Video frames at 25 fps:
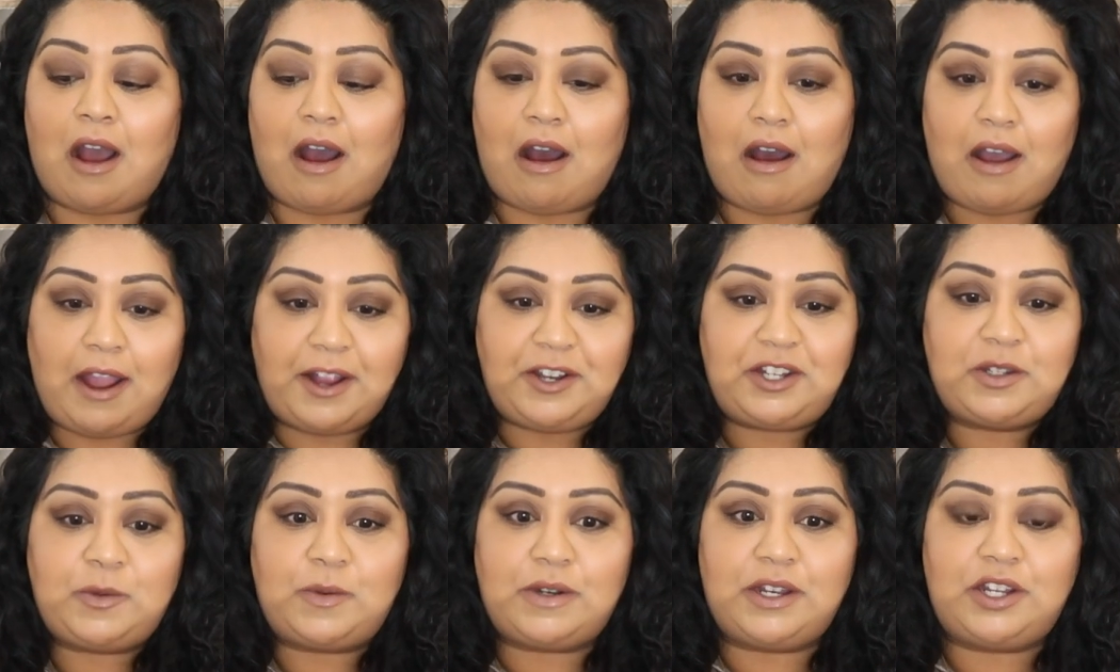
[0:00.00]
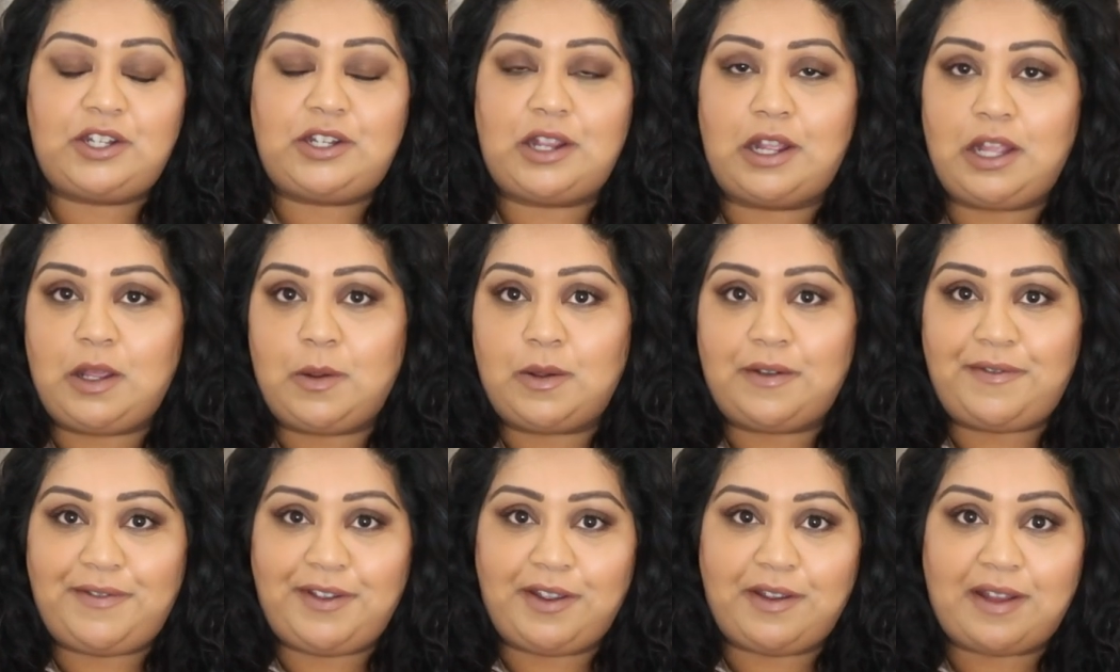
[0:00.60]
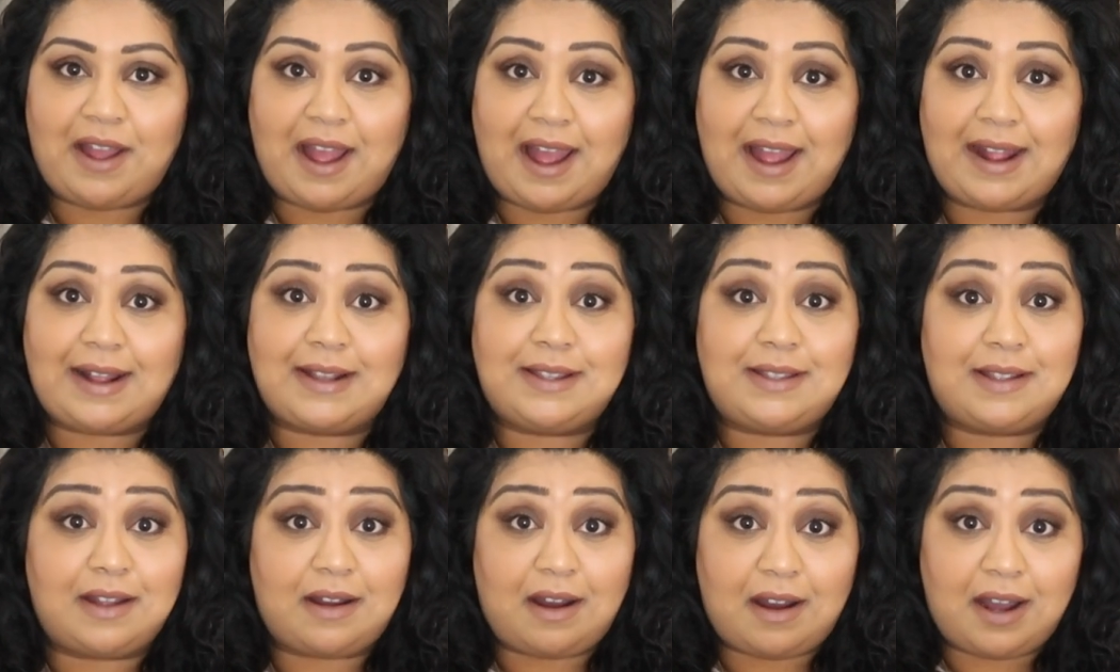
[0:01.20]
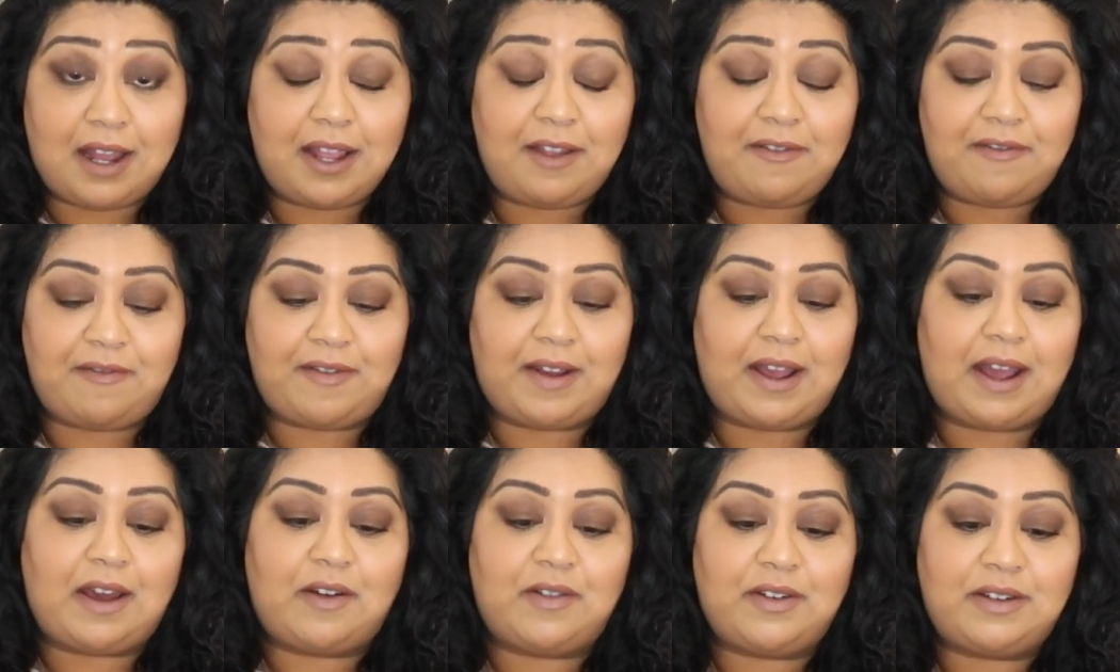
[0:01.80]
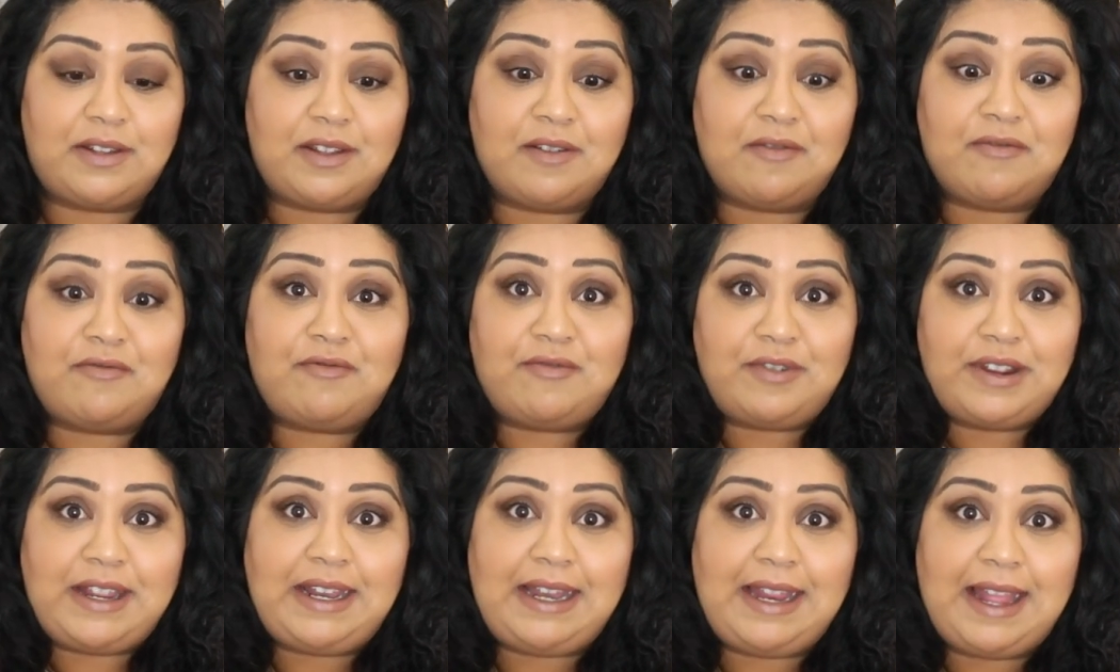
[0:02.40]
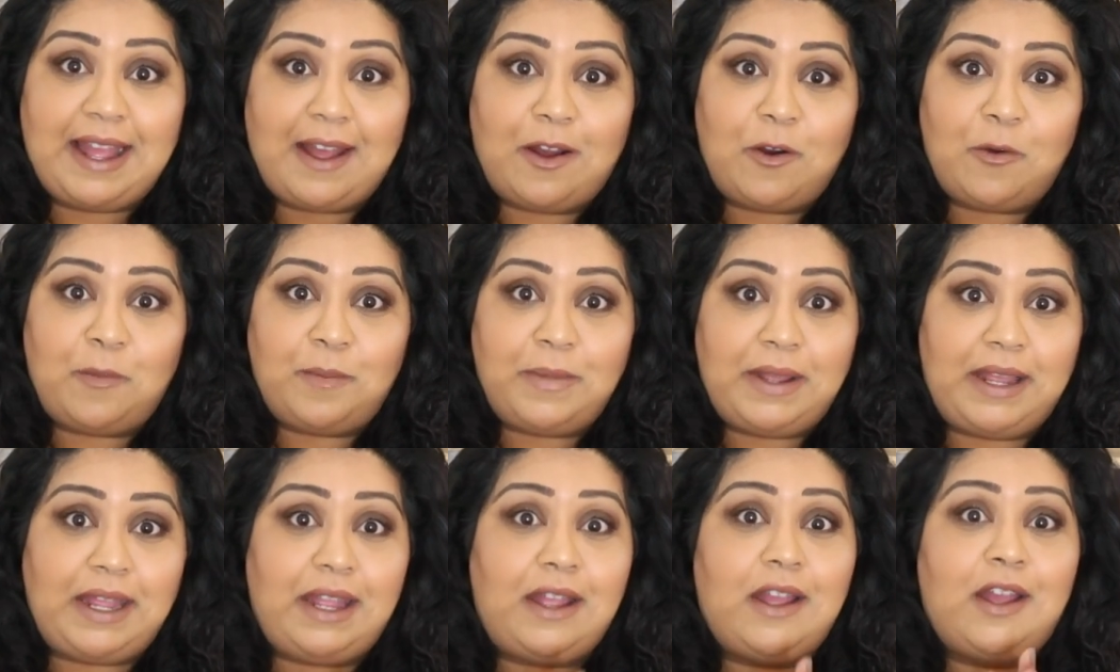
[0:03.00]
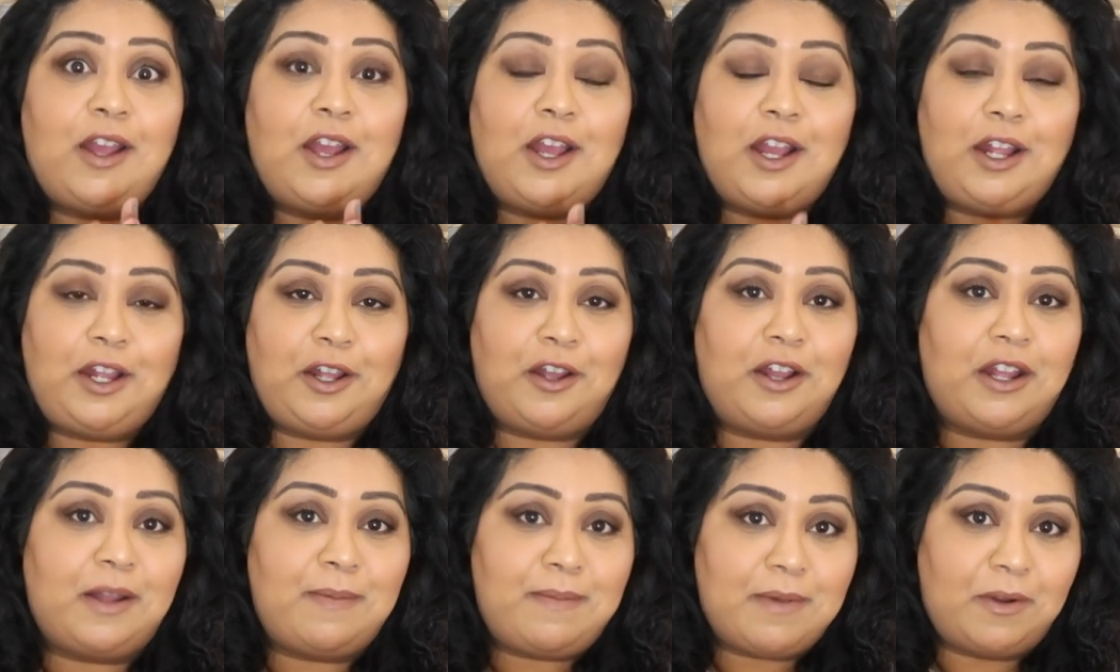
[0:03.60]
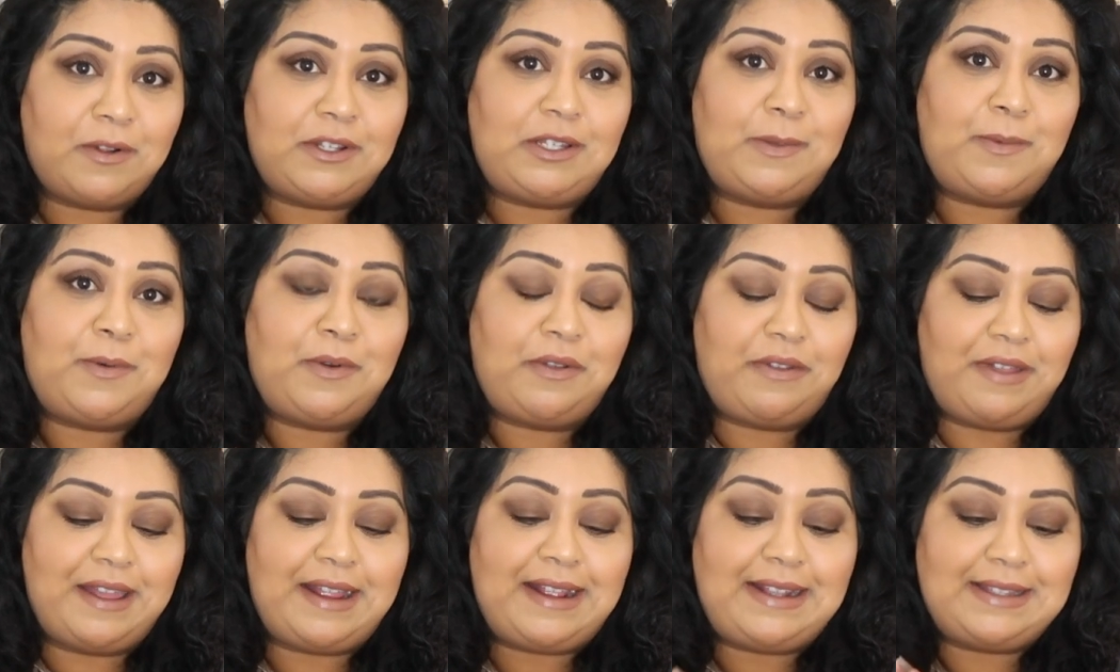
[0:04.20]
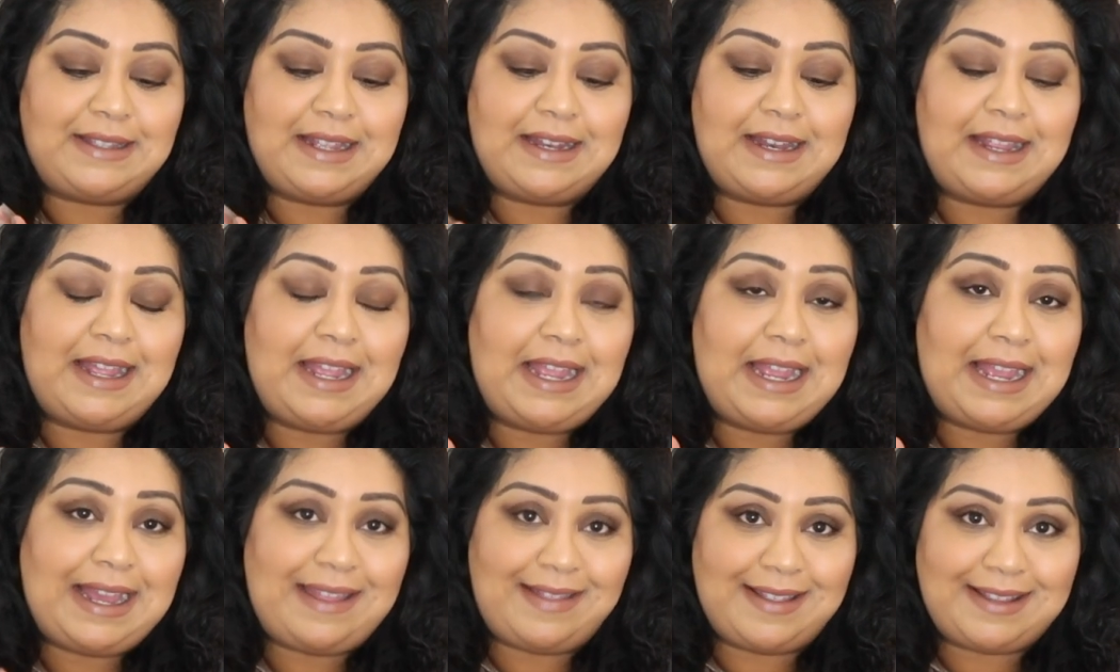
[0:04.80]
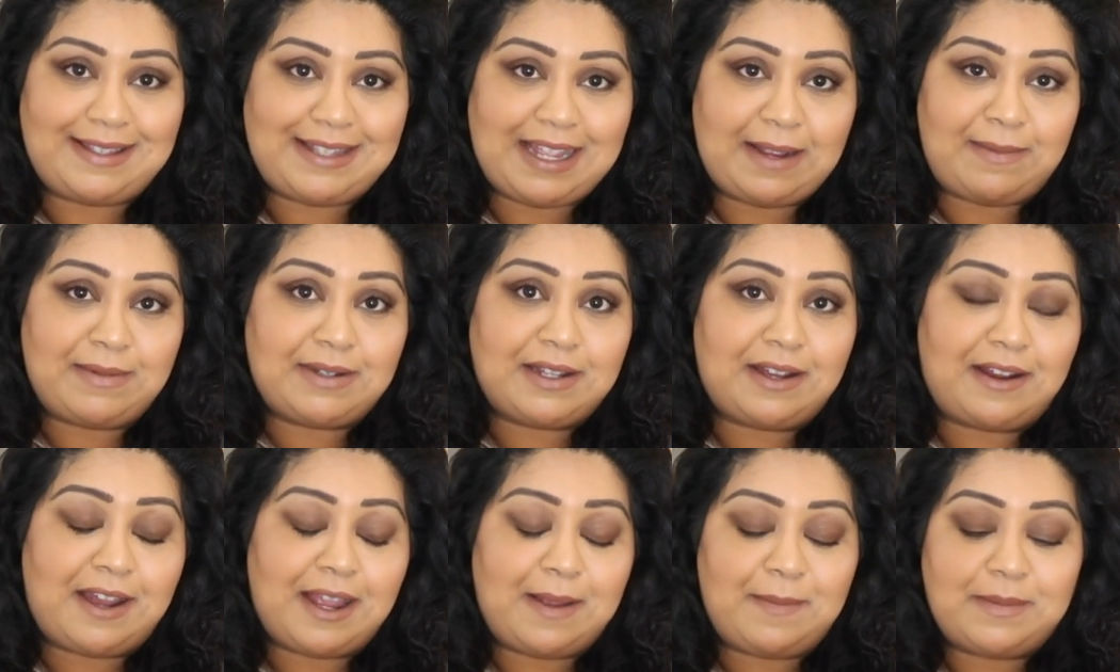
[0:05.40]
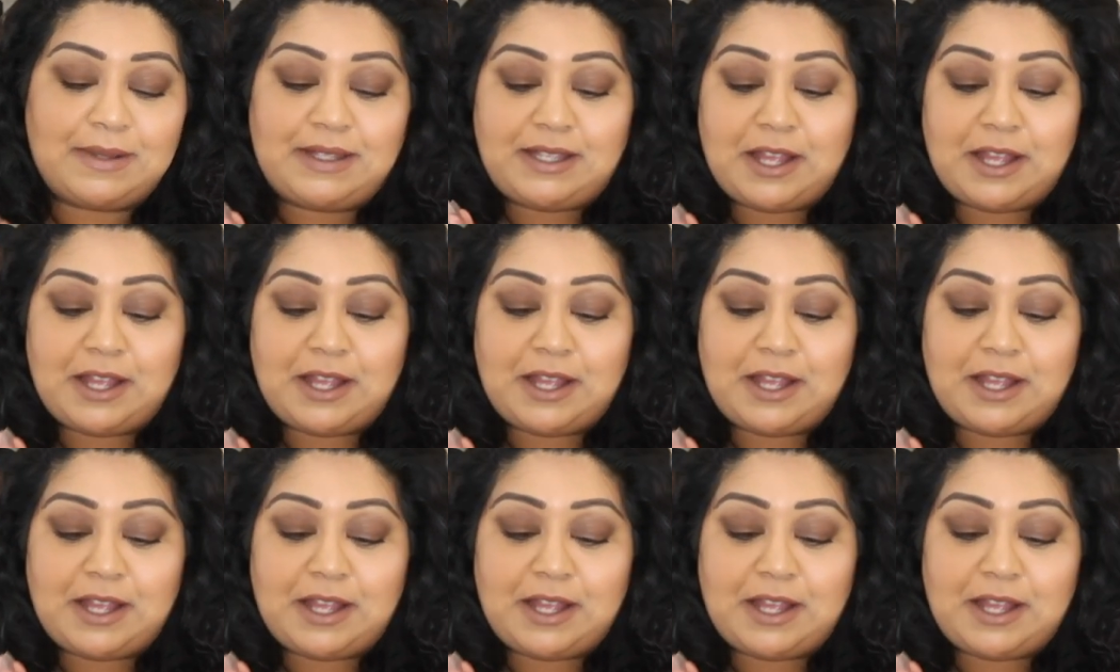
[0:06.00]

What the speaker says: I just want to show you a few hacks that I found that really helped me cook multiple things in here at the same time.